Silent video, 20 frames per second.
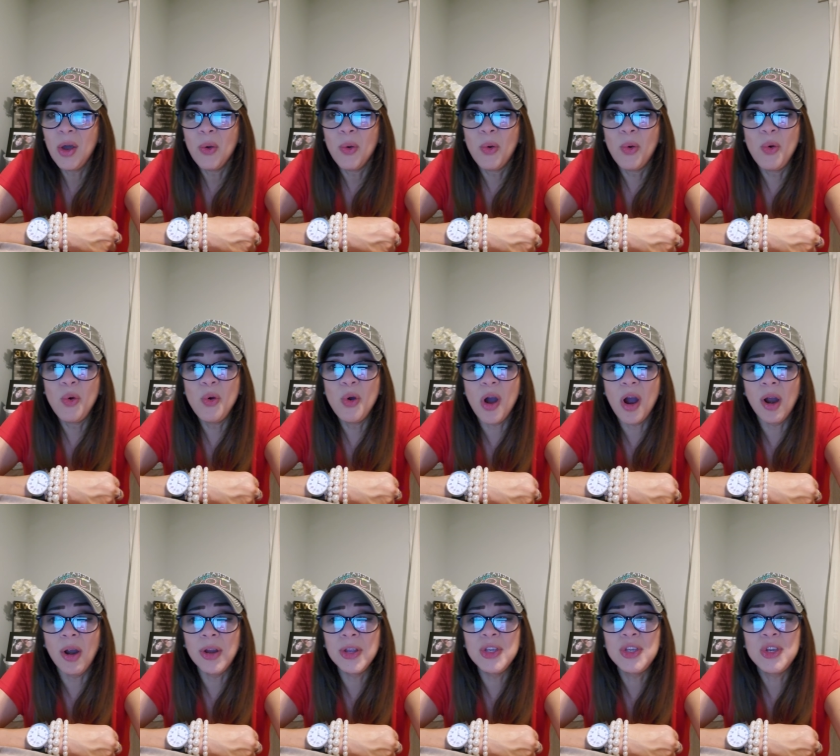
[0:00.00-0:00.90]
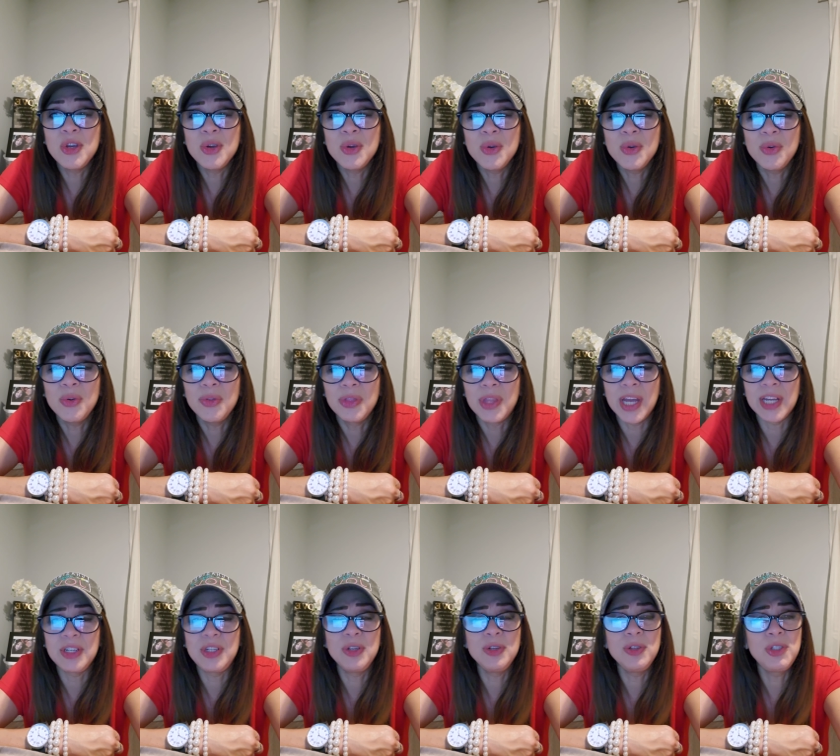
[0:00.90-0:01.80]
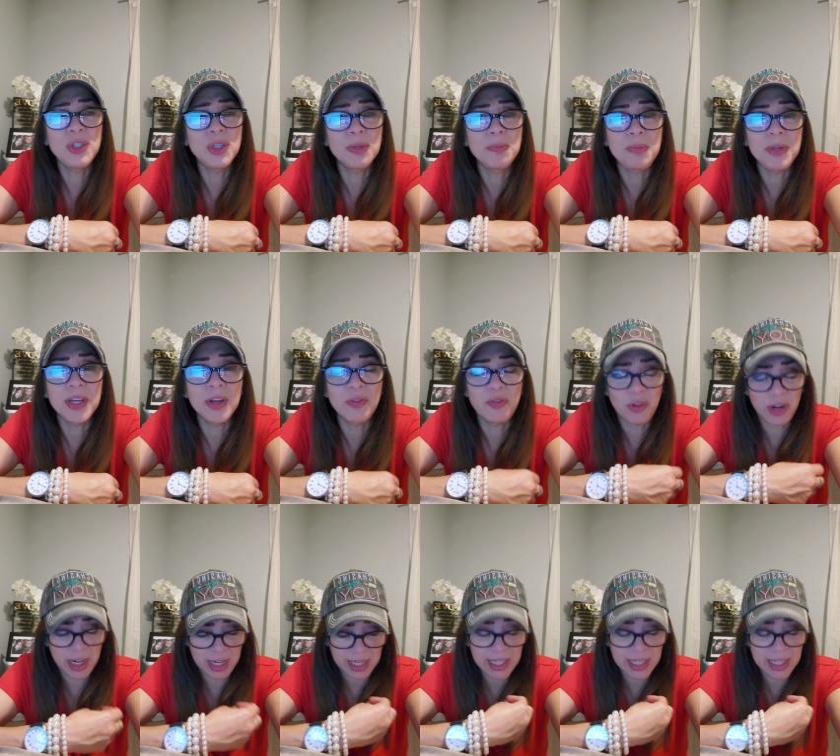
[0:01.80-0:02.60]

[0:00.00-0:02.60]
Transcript: Who are you that you should be afraid?